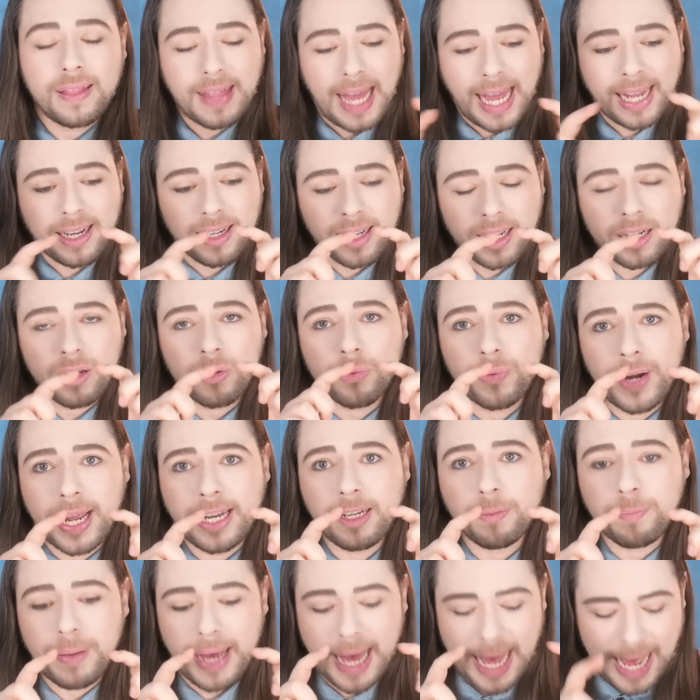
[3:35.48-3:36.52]
That little
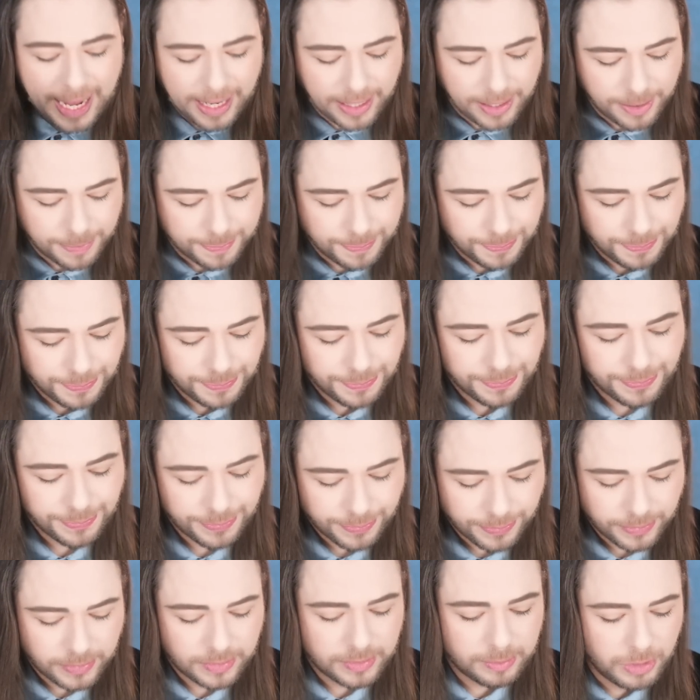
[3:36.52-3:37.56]
red bag,
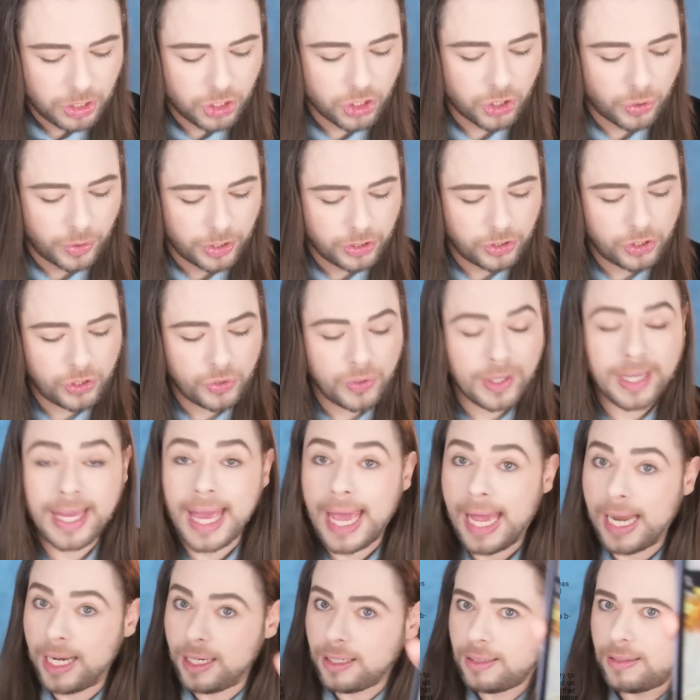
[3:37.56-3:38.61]
let me show it to you
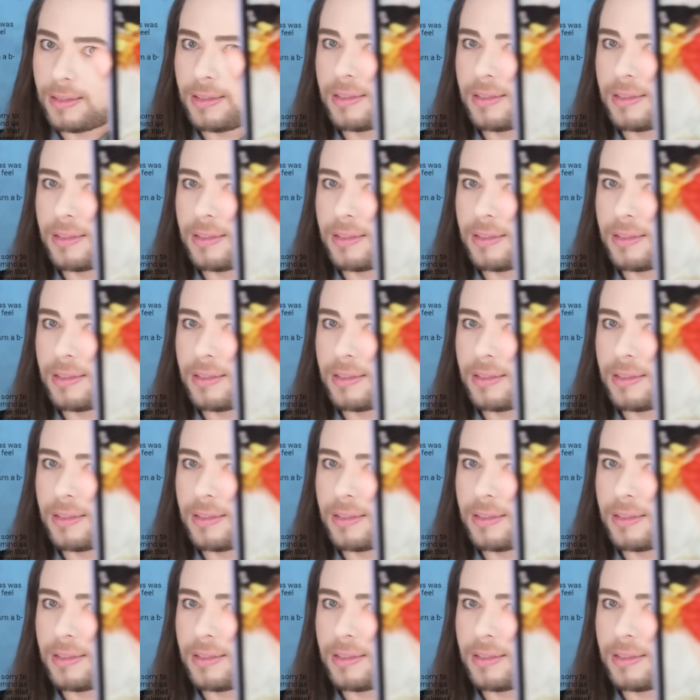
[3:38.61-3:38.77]
again.